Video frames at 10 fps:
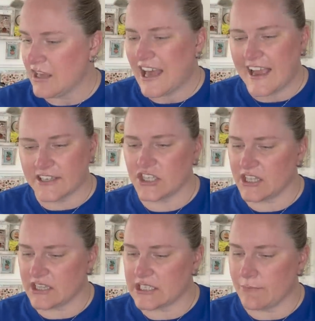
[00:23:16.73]
actually
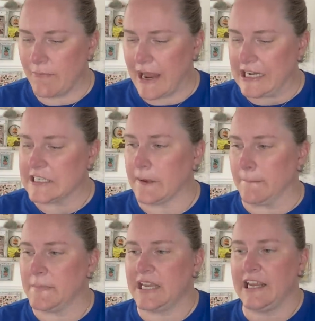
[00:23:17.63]
think this might
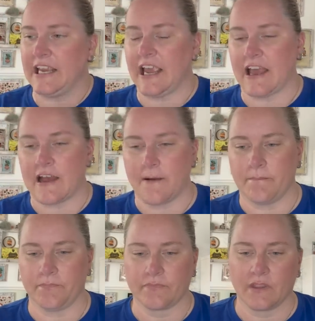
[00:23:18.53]
be
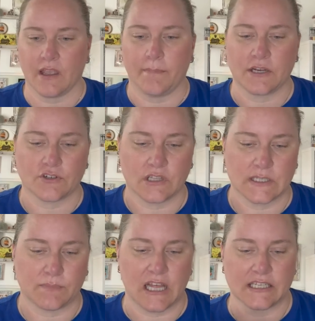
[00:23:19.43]
a Picture This
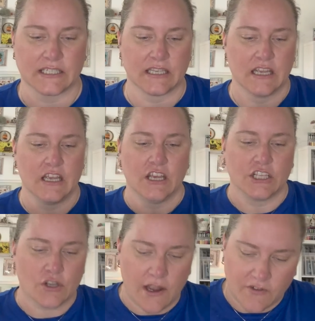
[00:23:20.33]
Plus.
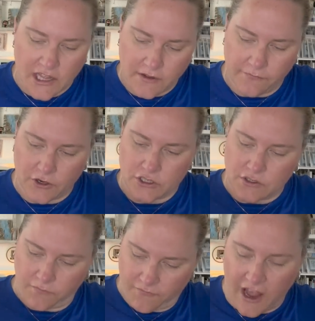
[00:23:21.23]
So I've got the first
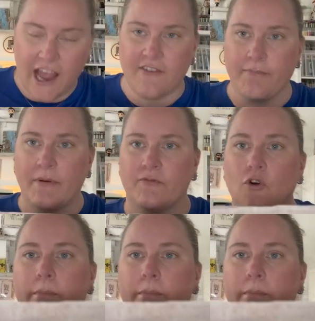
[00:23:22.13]
four